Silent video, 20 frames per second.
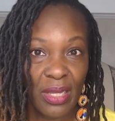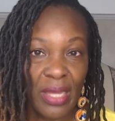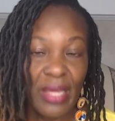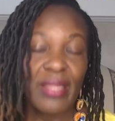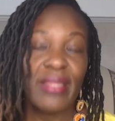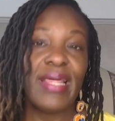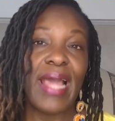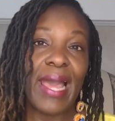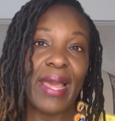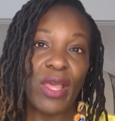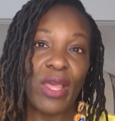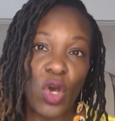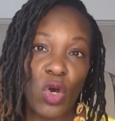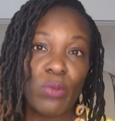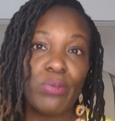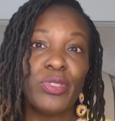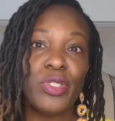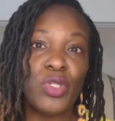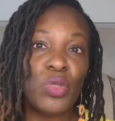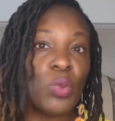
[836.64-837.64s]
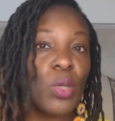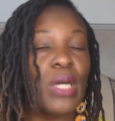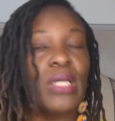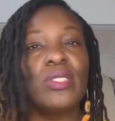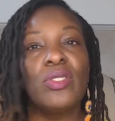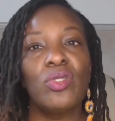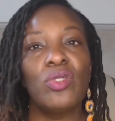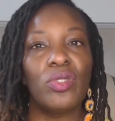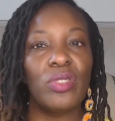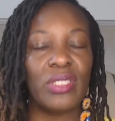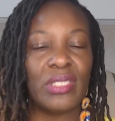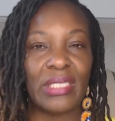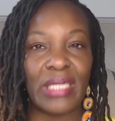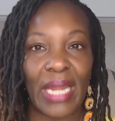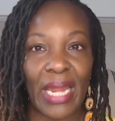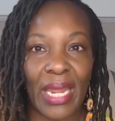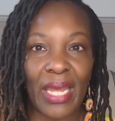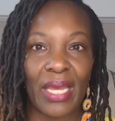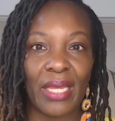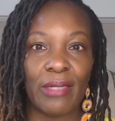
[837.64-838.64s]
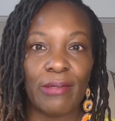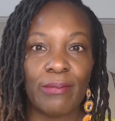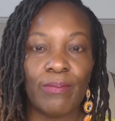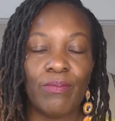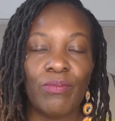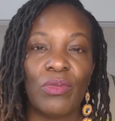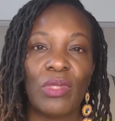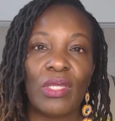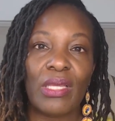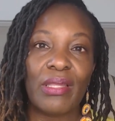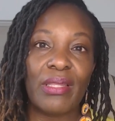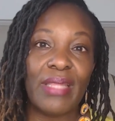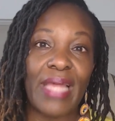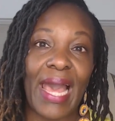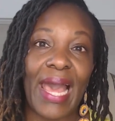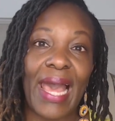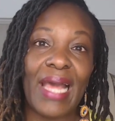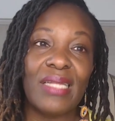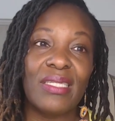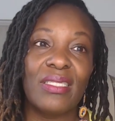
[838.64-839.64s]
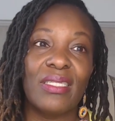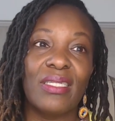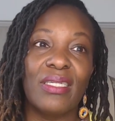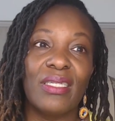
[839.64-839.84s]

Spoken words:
that helps you understand that